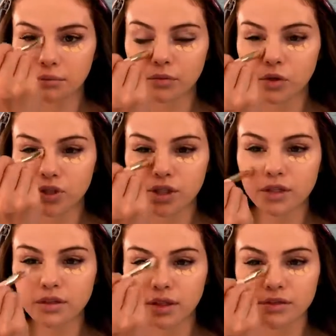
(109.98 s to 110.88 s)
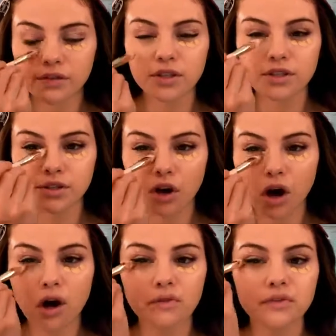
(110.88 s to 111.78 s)
motion that's very
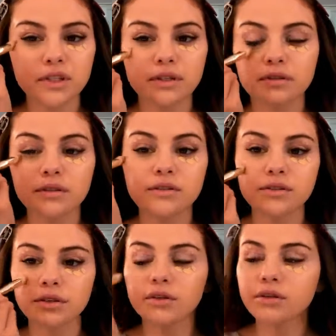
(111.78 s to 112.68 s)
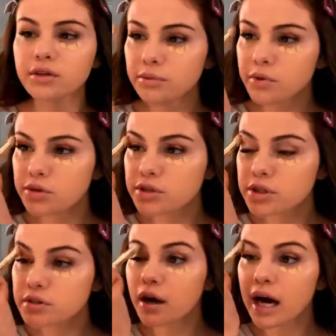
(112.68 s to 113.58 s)
soft and circular
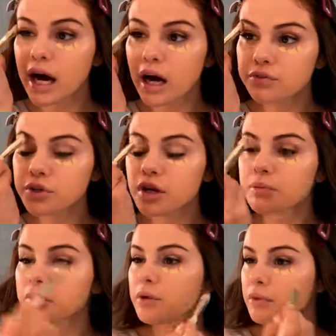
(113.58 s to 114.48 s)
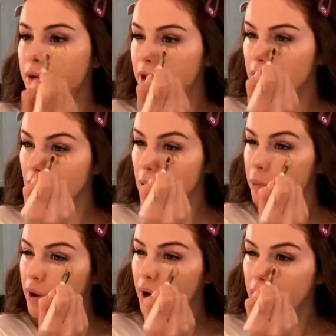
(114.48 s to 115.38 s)
motion. After I apply my makeup,
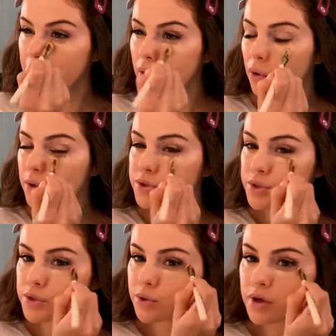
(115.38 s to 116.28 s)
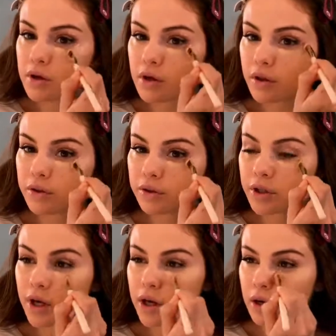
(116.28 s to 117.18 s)
I always do another
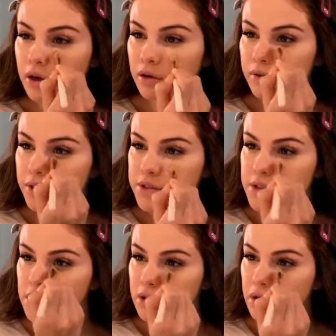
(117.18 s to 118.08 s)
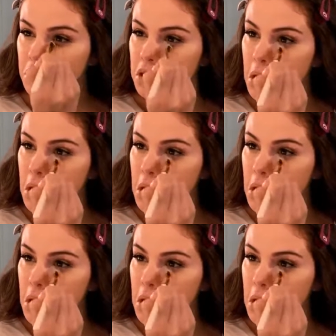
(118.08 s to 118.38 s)
layer of concealer.